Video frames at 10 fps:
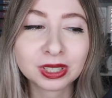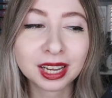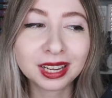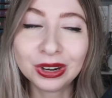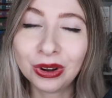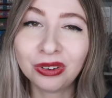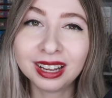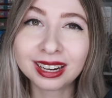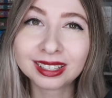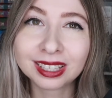was like, you know
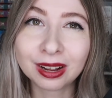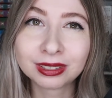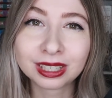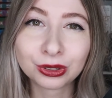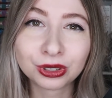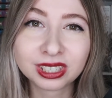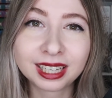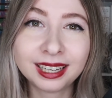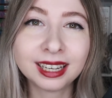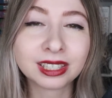what, it sounds
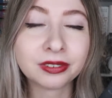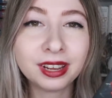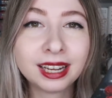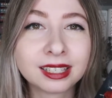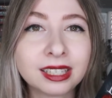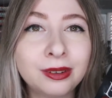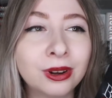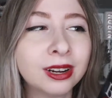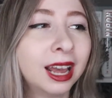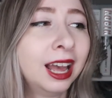interesting, it's a fantasy
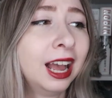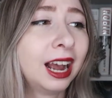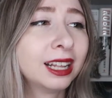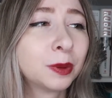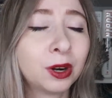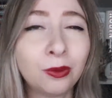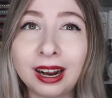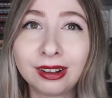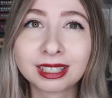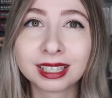one. It's been a
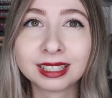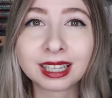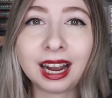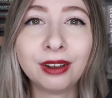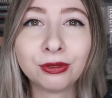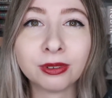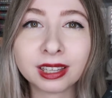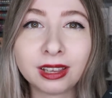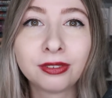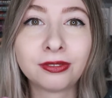while since I've
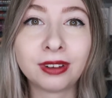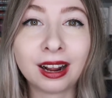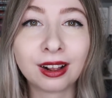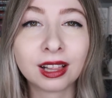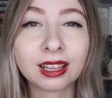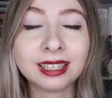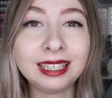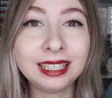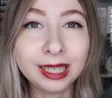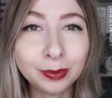really fell
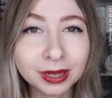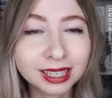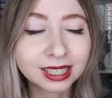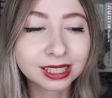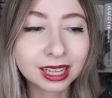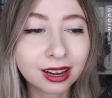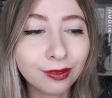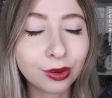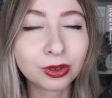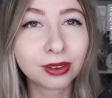deep into
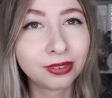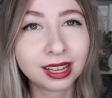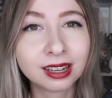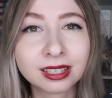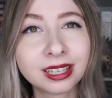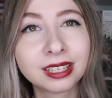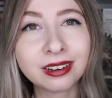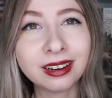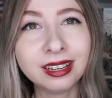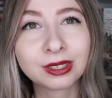love with a fantasy
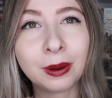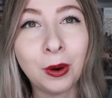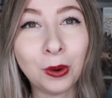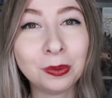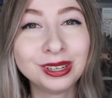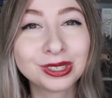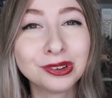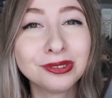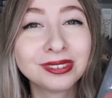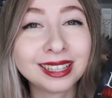series, so I'm hoping
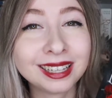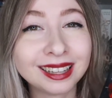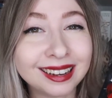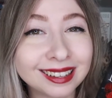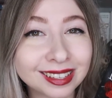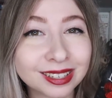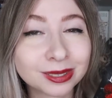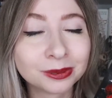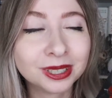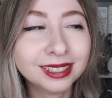to really like
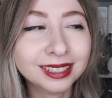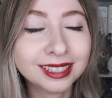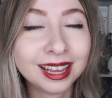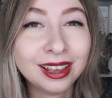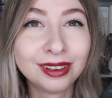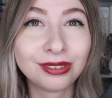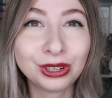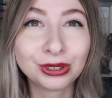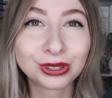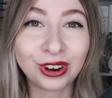this one.
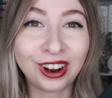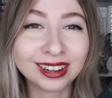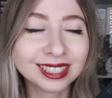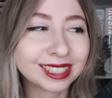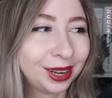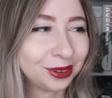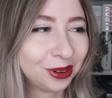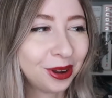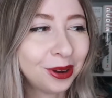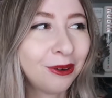Fingers crossed, I
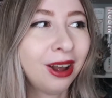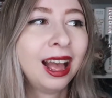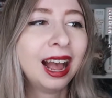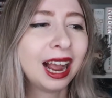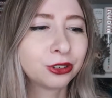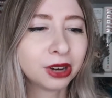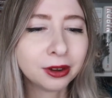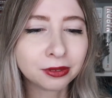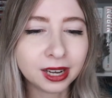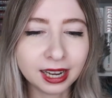don't know. I
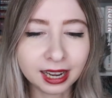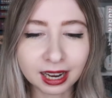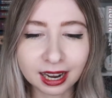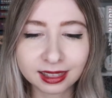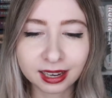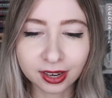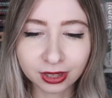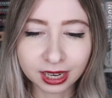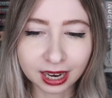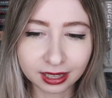tried reading it, I think I
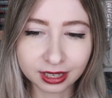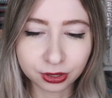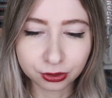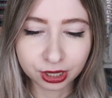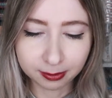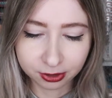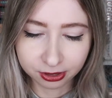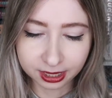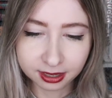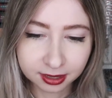only got like 2
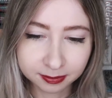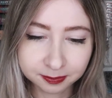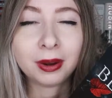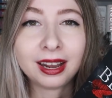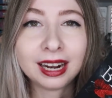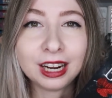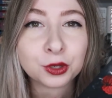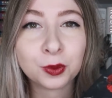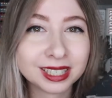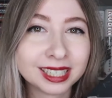chapters in, but I
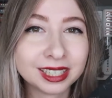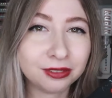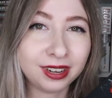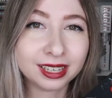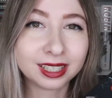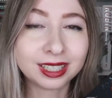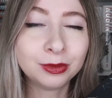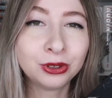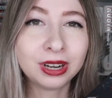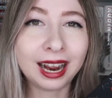just wasn't in a fantasy
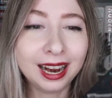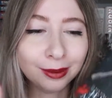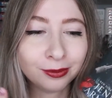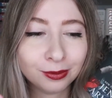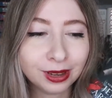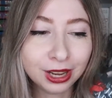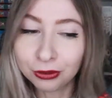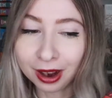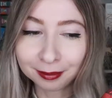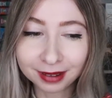mood. I am in
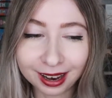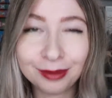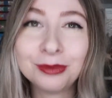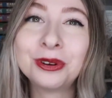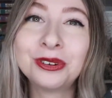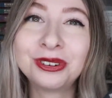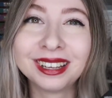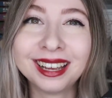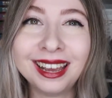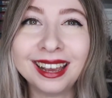a rom-com
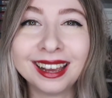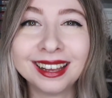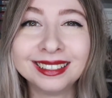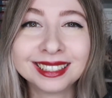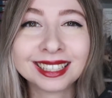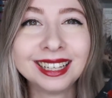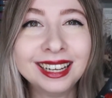mood, and